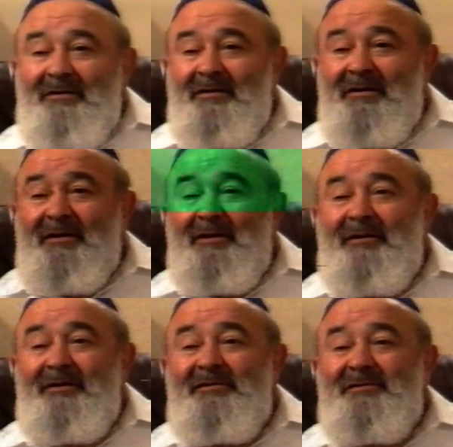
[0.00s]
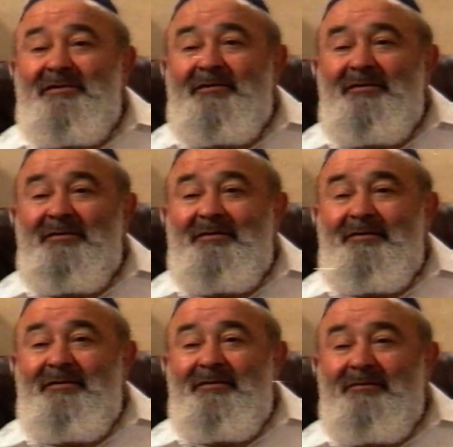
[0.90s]
the Hungarians
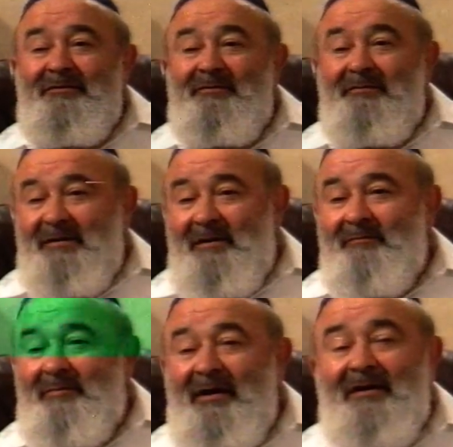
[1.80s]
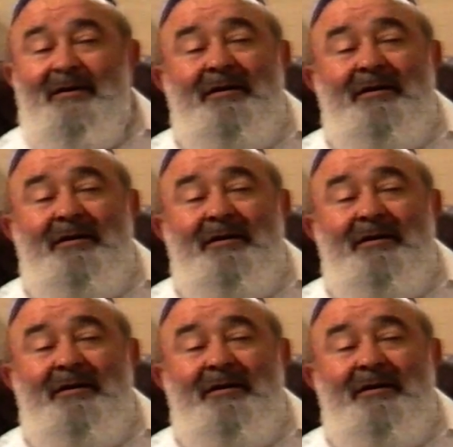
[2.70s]
returned or came back,